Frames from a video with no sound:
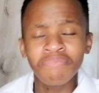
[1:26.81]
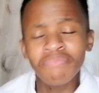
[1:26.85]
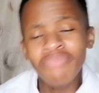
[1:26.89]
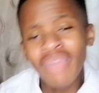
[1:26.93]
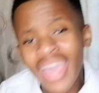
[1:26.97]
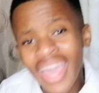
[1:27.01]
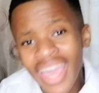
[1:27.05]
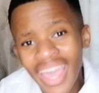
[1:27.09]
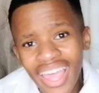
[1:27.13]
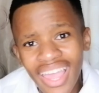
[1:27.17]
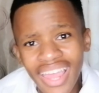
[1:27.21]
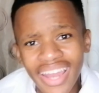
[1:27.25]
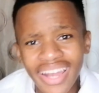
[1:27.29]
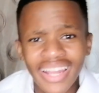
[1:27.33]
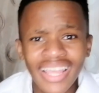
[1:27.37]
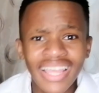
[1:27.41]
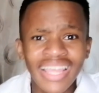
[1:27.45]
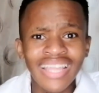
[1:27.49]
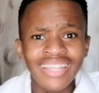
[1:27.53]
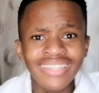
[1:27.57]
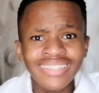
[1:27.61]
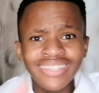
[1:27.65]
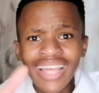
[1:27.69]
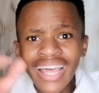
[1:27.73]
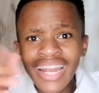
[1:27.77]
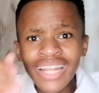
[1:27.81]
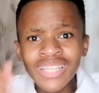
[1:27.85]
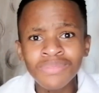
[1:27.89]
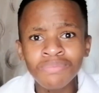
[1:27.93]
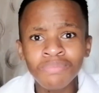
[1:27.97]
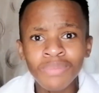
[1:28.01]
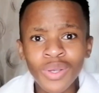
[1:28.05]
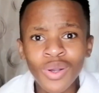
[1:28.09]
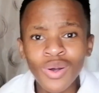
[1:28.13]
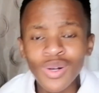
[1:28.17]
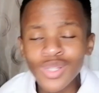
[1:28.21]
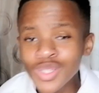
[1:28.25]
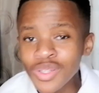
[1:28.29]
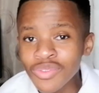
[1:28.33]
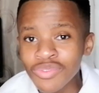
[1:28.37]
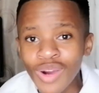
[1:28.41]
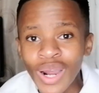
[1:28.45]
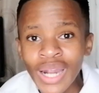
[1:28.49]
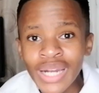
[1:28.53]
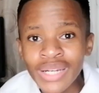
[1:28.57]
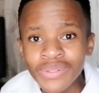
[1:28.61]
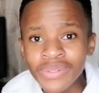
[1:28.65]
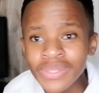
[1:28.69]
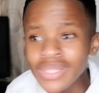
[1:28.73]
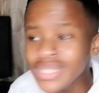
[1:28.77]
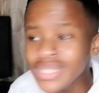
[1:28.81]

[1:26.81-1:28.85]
Man, that is because of one